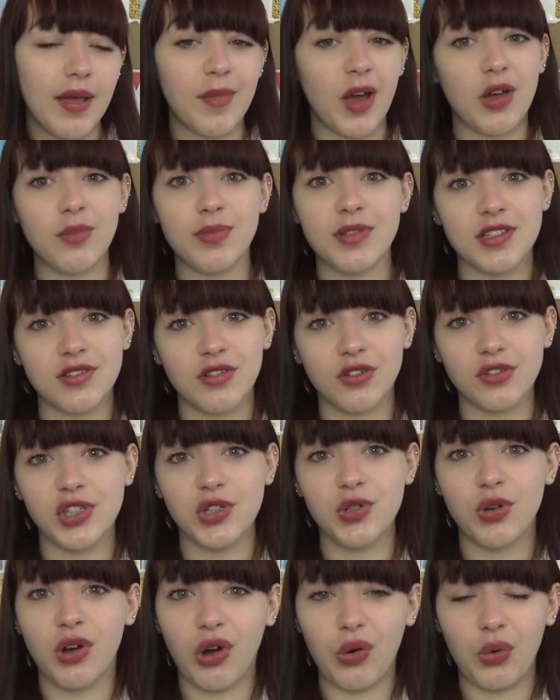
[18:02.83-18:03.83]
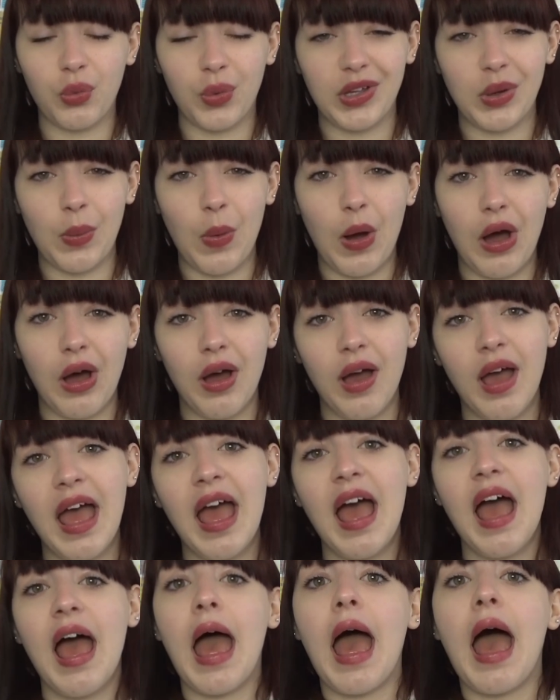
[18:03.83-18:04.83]
I hope it's not too cold where you are.
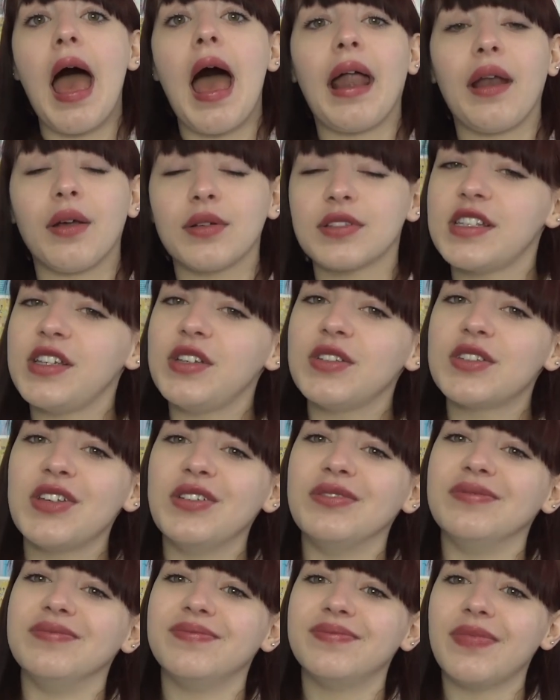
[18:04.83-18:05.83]
And I'll see you soon.